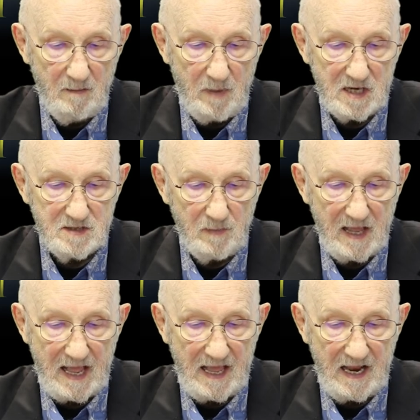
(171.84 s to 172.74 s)

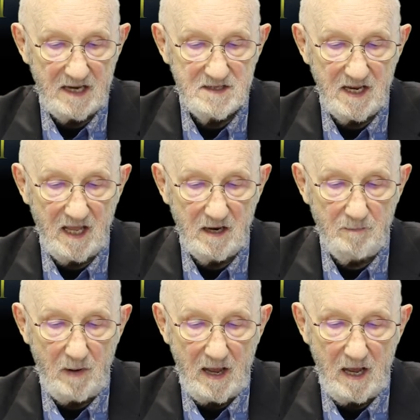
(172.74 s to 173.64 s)
possibly annexing
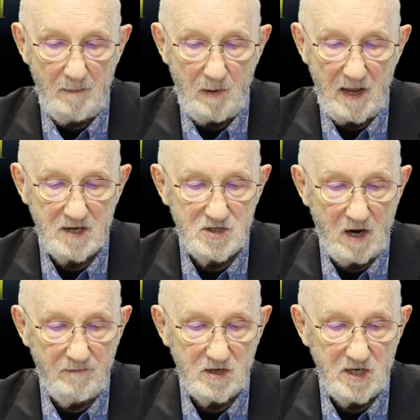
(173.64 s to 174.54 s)
and applying
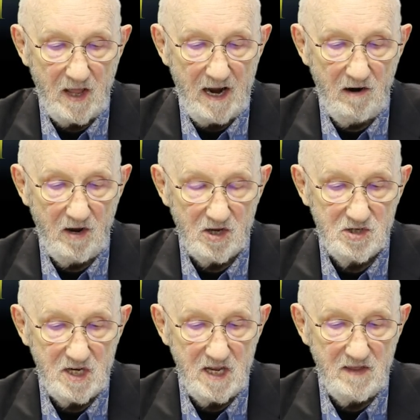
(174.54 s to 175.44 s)
sovereignty Area
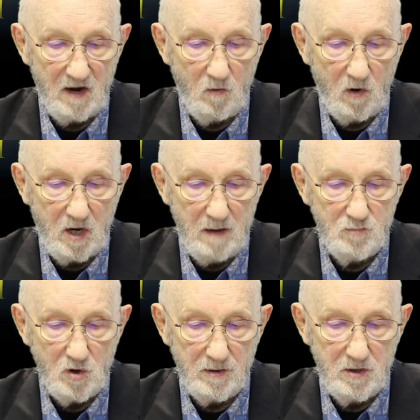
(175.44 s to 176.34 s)
C, there will come
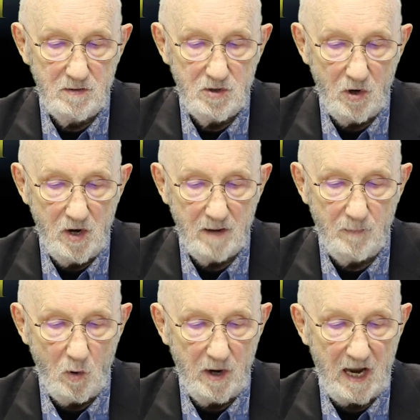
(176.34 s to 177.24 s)
to a turning
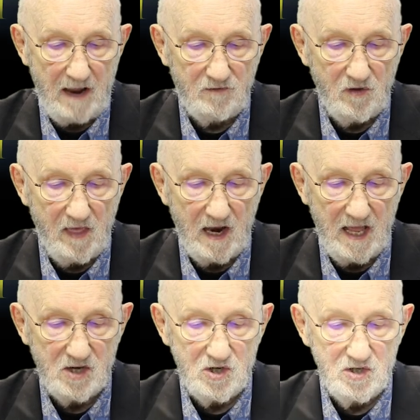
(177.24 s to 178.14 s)
point after the
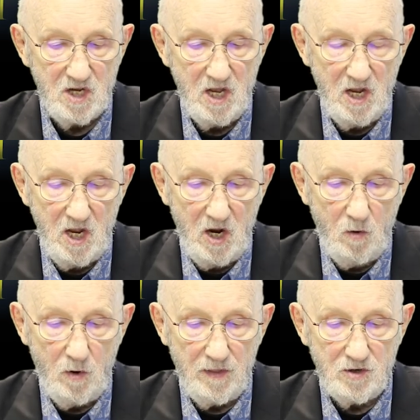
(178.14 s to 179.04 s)
elections
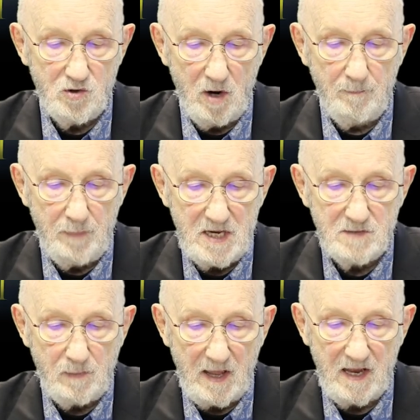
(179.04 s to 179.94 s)
when the Trump peace
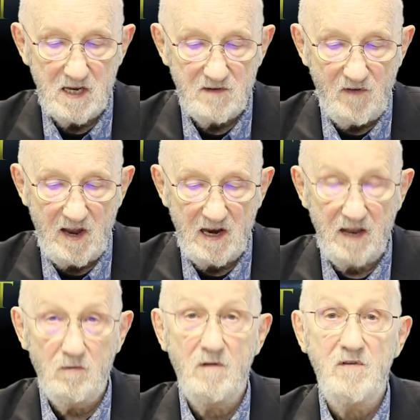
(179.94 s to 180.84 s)
plan is
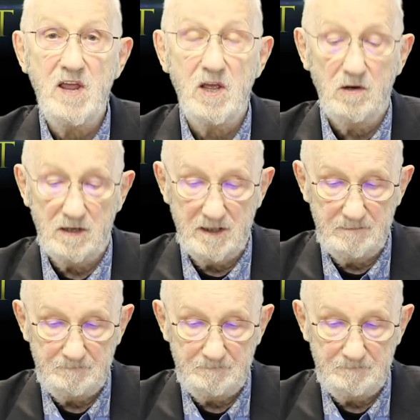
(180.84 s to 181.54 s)
finally revealed.